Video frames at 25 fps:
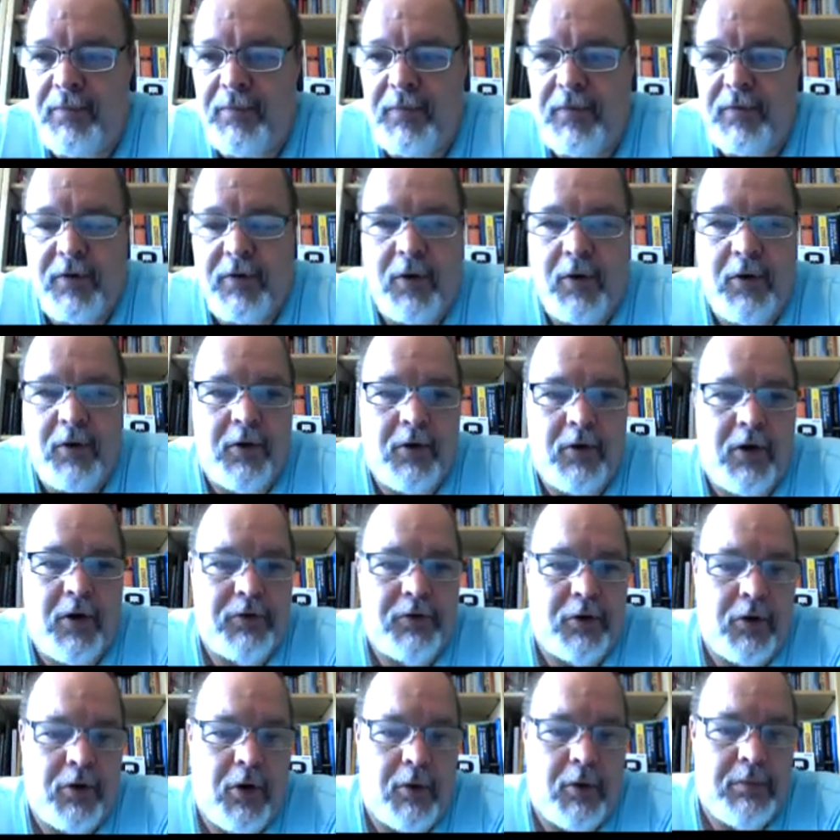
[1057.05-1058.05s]
So they're
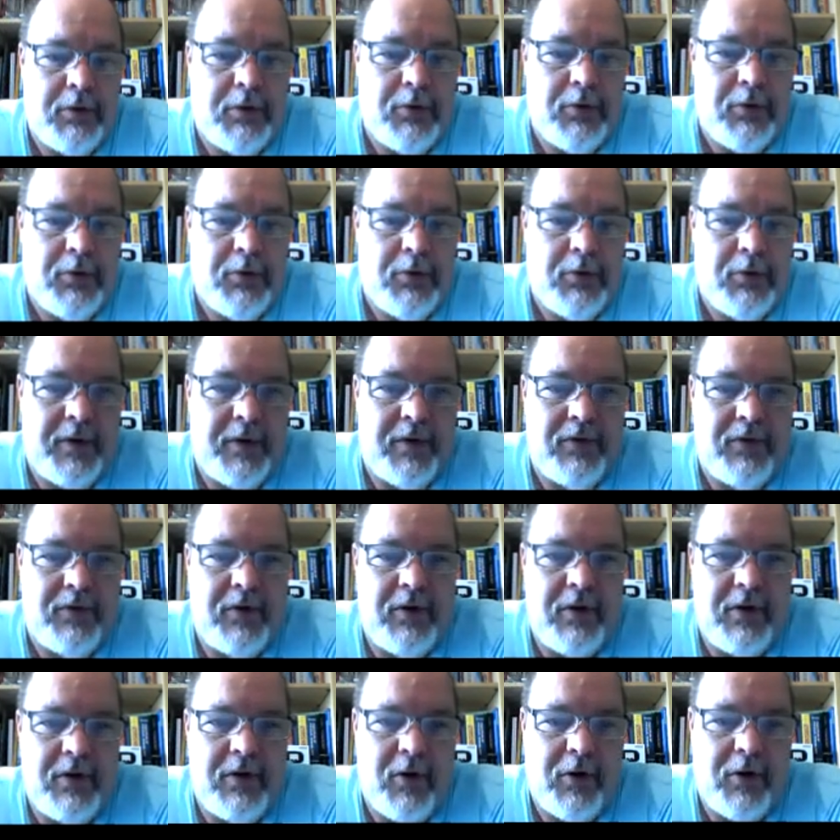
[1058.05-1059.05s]
also called Plutoids
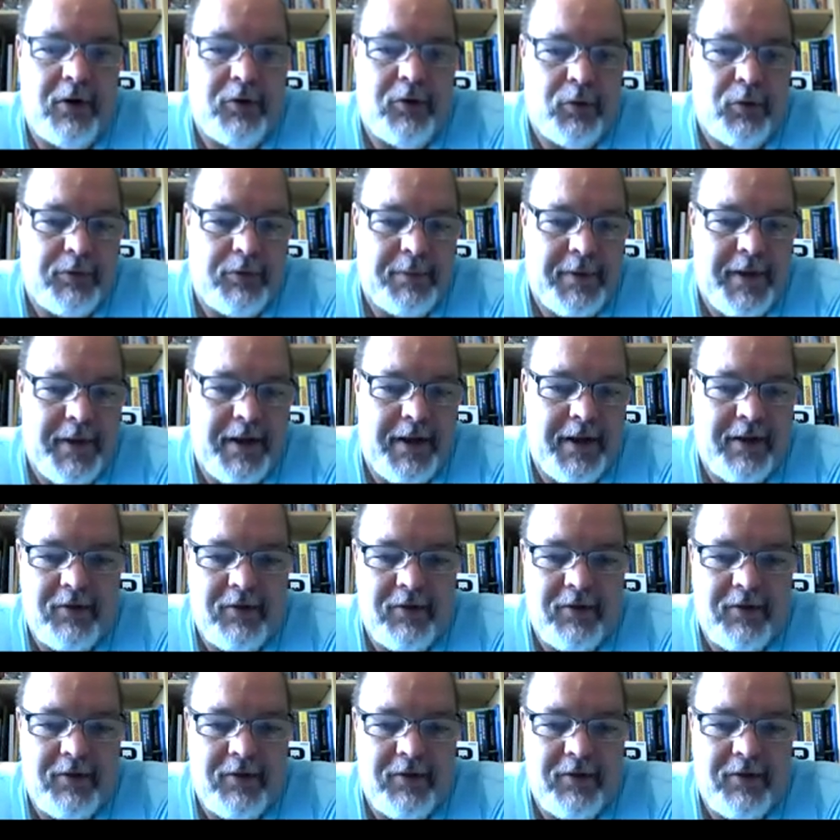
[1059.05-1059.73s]
or dwarf planets.